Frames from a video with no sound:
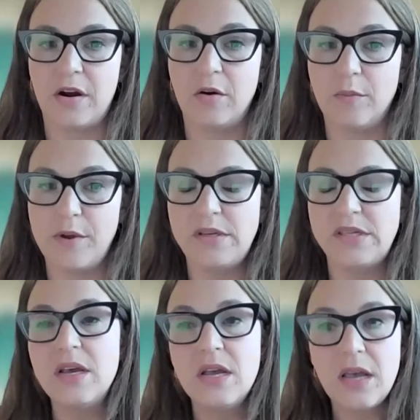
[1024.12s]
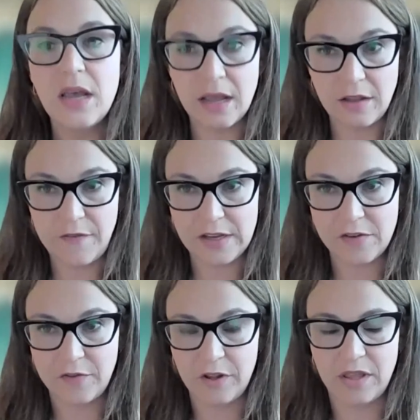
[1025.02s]
route and the
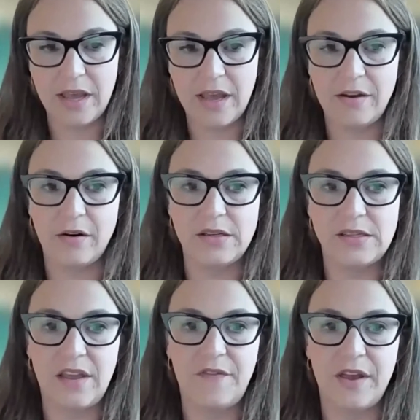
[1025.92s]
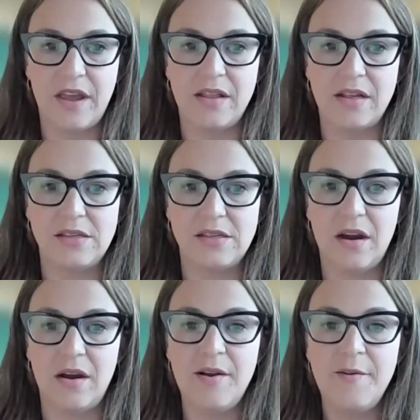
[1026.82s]
festival at the end are safe again this
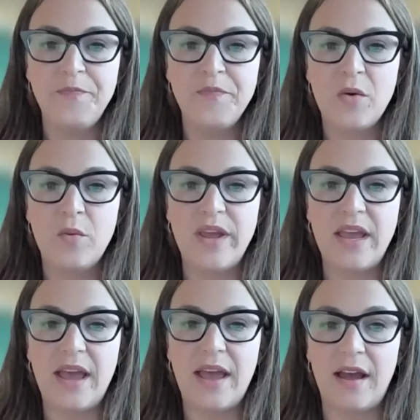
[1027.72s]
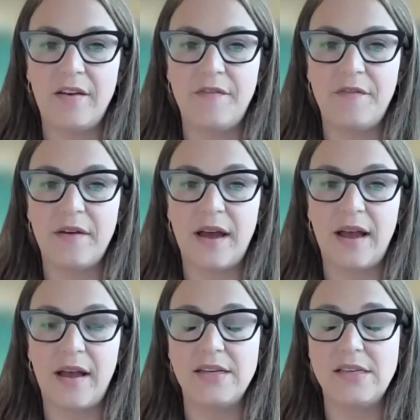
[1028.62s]
year. We have
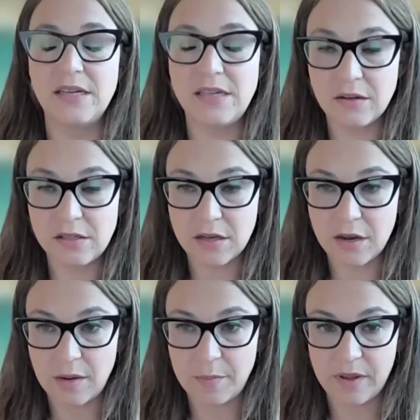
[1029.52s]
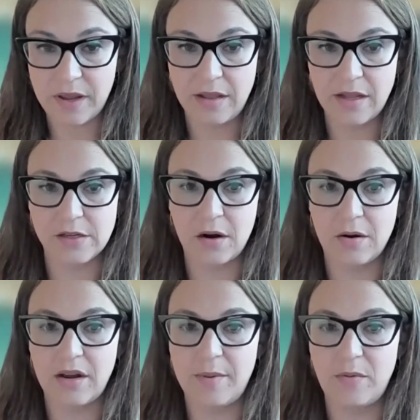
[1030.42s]
a detailed security plan that's
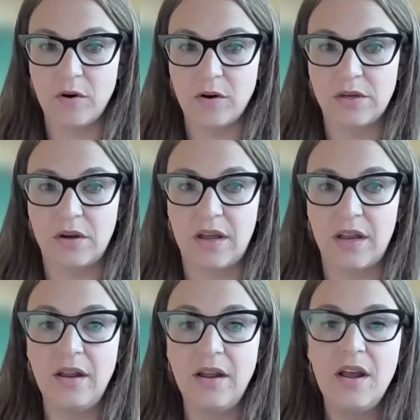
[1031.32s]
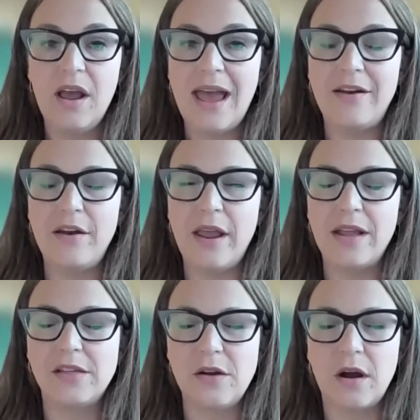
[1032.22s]
already been worked on. And
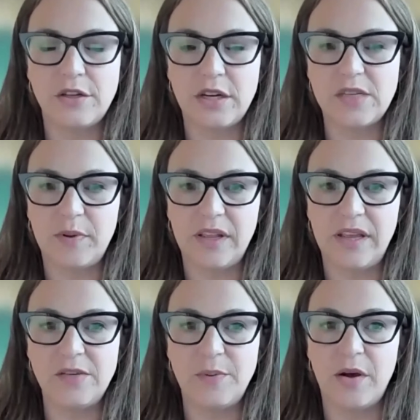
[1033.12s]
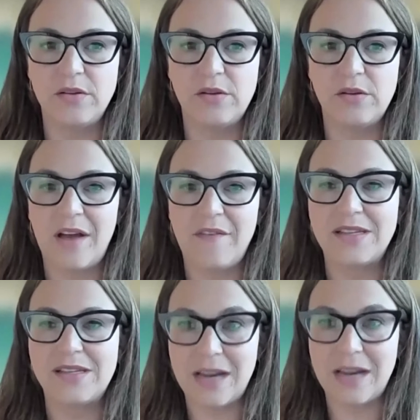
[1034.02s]
it's not just police. We also have
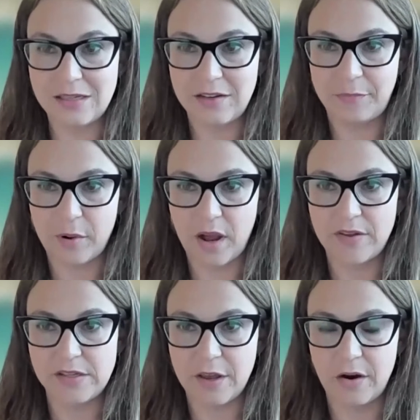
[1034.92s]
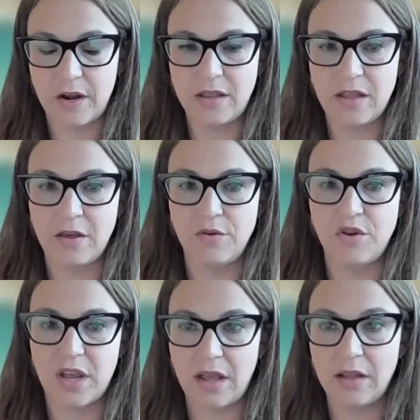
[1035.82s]
extensive private security that
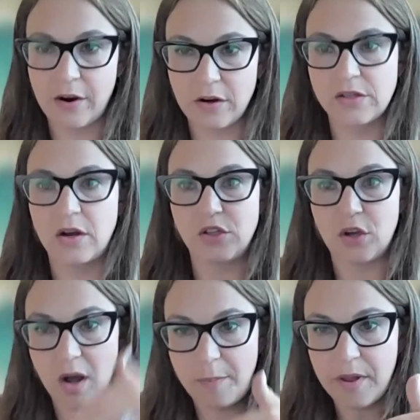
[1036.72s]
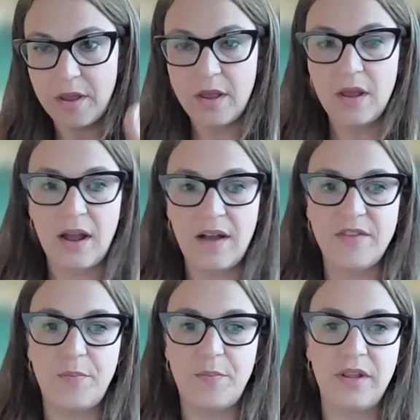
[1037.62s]
UJA layers on top of the
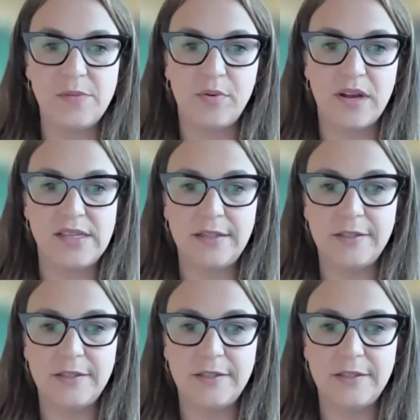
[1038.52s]
police presence.